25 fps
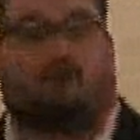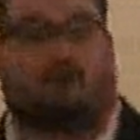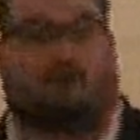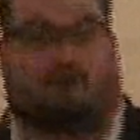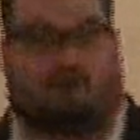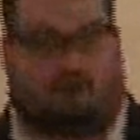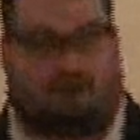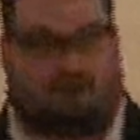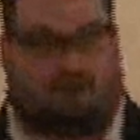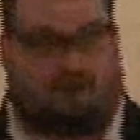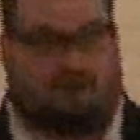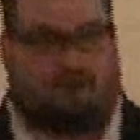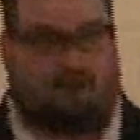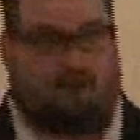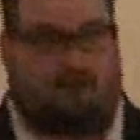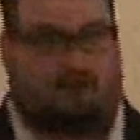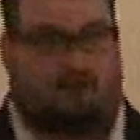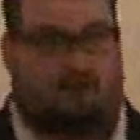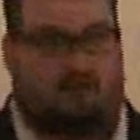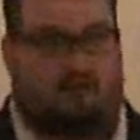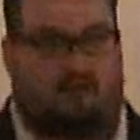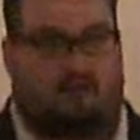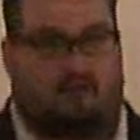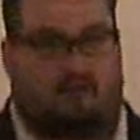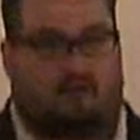the earth,
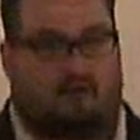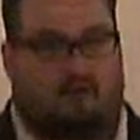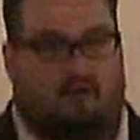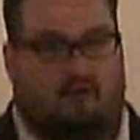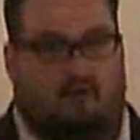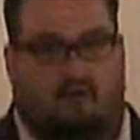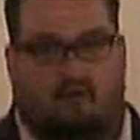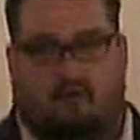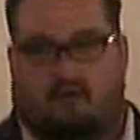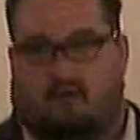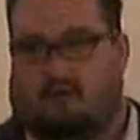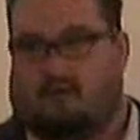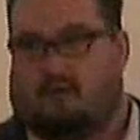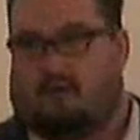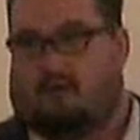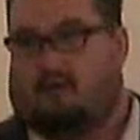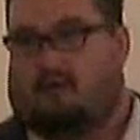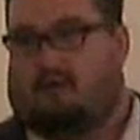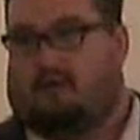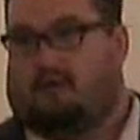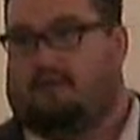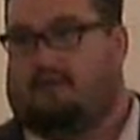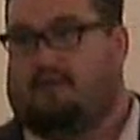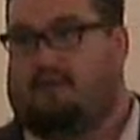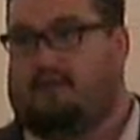
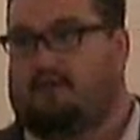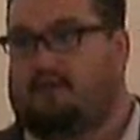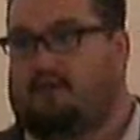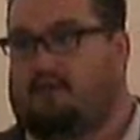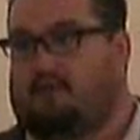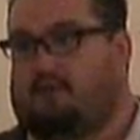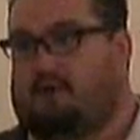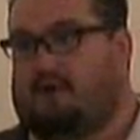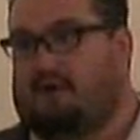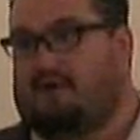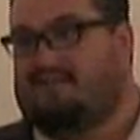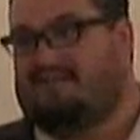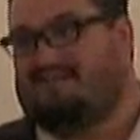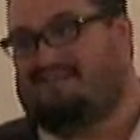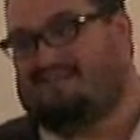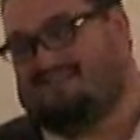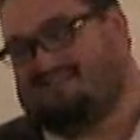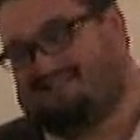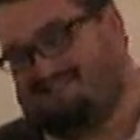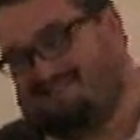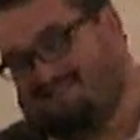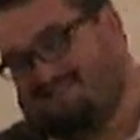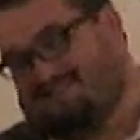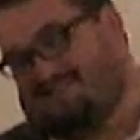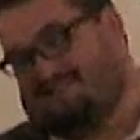then you know
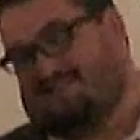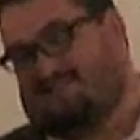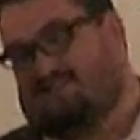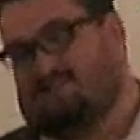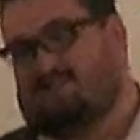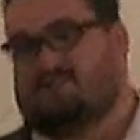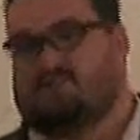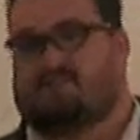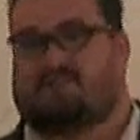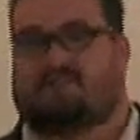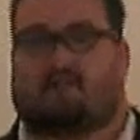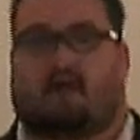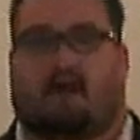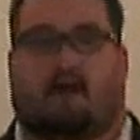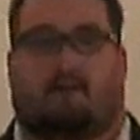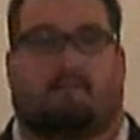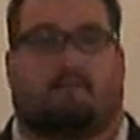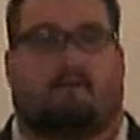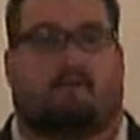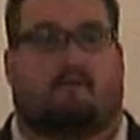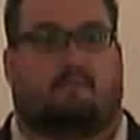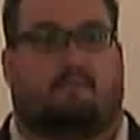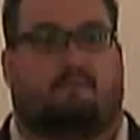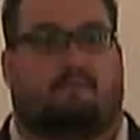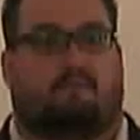what? It'll
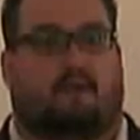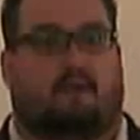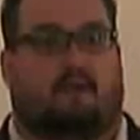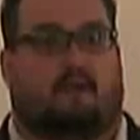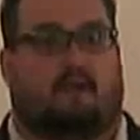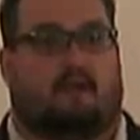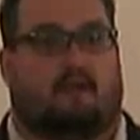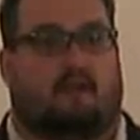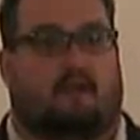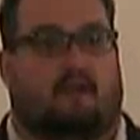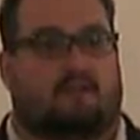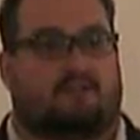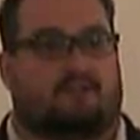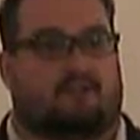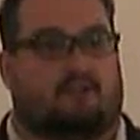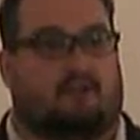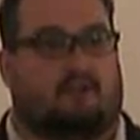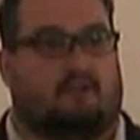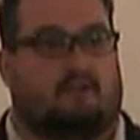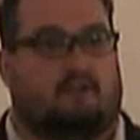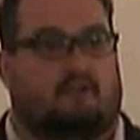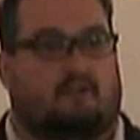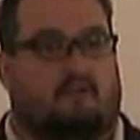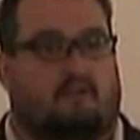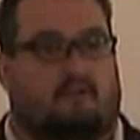stop being the nation.